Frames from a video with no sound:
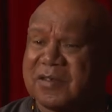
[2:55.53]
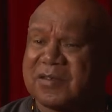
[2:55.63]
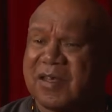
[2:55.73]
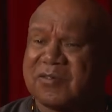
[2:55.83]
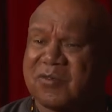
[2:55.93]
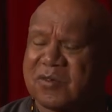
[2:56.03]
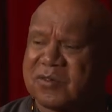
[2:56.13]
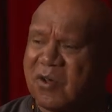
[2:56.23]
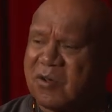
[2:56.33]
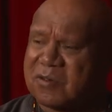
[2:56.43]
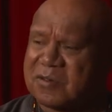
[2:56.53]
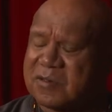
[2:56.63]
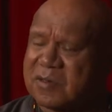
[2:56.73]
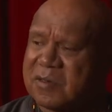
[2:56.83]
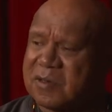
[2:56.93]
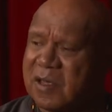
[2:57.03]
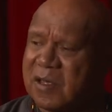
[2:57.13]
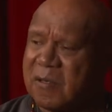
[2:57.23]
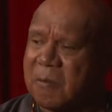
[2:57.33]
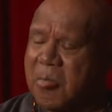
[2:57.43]
Those sort of songs, and
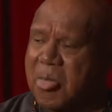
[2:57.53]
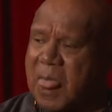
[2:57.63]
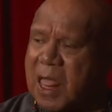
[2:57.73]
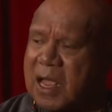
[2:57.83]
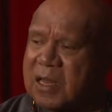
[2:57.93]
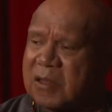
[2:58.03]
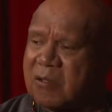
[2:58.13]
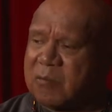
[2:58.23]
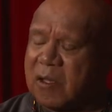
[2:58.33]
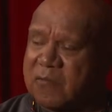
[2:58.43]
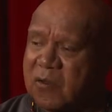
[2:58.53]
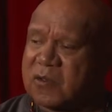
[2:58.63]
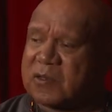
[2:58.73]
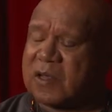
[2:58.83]
that was my first,